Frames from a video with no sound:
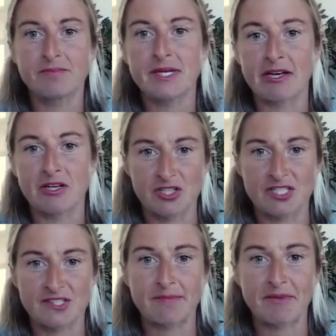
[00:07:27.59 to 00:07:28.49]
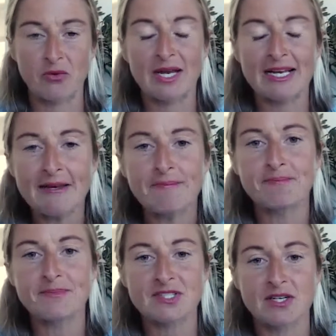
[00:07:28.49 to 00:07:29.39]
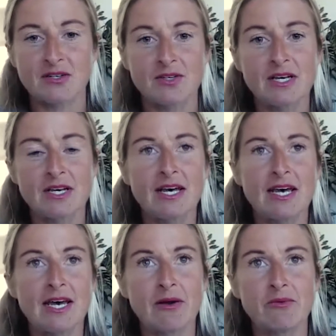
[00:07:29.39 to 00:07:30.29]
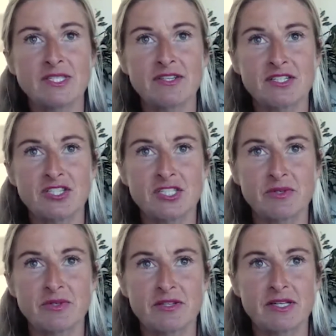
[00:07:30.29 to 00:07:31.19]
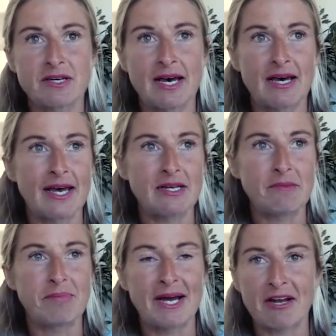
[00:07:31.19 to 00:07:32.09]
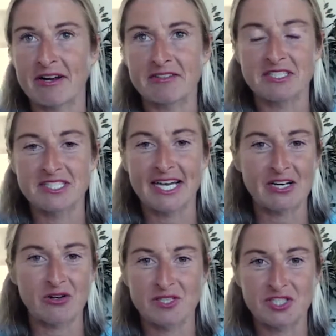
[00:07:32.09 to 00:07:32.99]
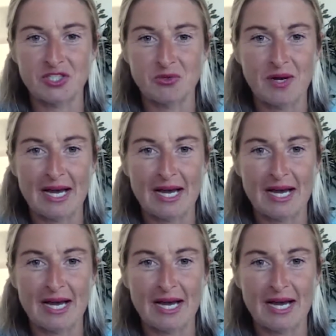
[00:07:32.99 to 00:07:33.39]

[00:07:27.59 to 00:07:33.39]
get good at something quickly. So it was nothing to do with any background in technology or